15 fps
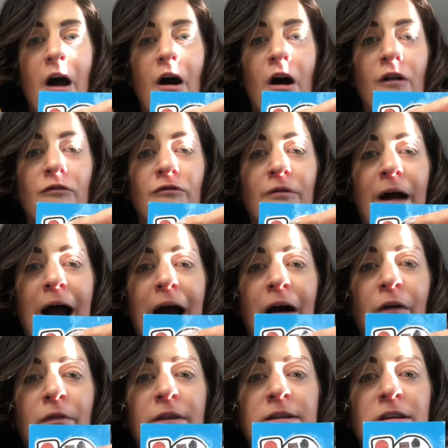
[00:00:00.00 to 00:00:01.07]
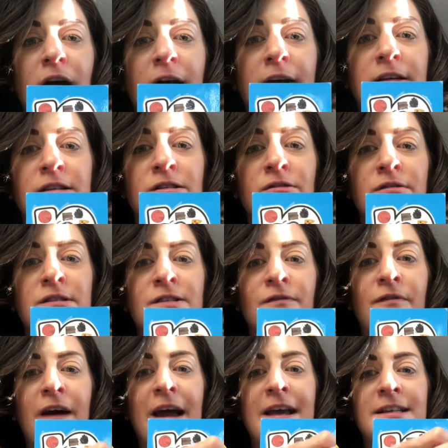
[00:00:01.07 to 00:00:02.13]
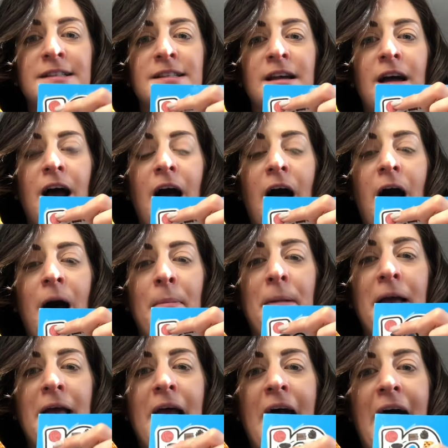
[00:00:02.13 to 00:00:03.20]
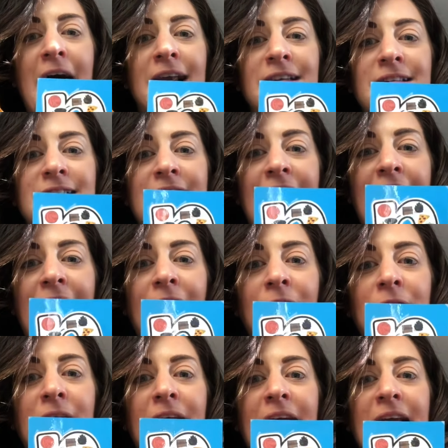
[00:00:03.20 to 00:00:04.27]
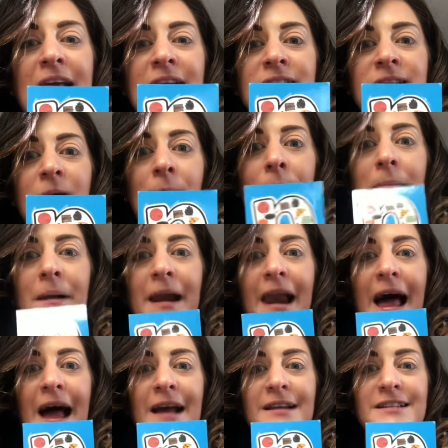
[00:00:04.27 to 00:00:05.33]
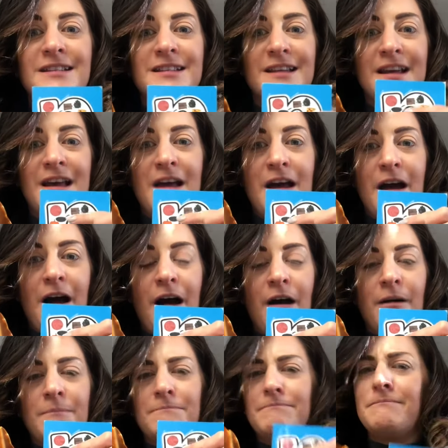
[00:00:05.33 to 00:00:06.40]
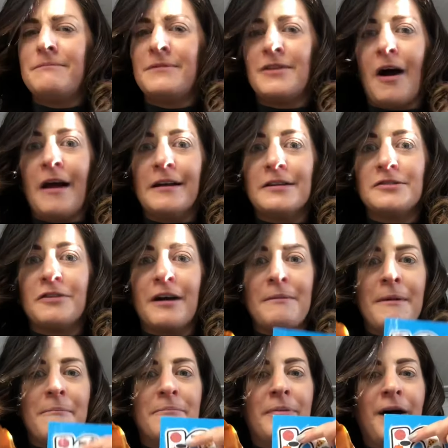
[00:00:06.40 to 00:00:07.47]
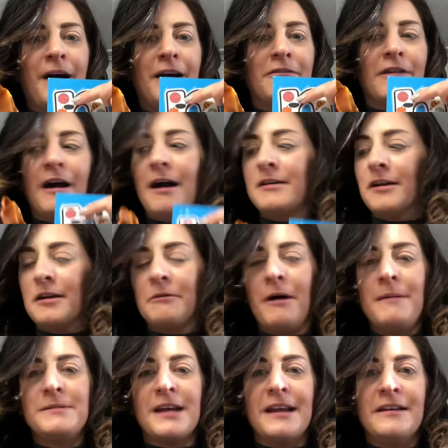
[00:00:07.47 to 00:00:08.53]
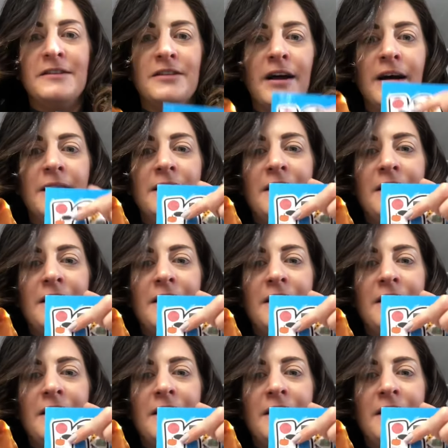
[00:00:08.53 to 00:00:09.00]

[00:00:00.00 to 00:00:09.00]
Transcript: Around the dinosaur's face, up and down his plait. Up dinosaur and a pirate, I don't know why I'm saying duh,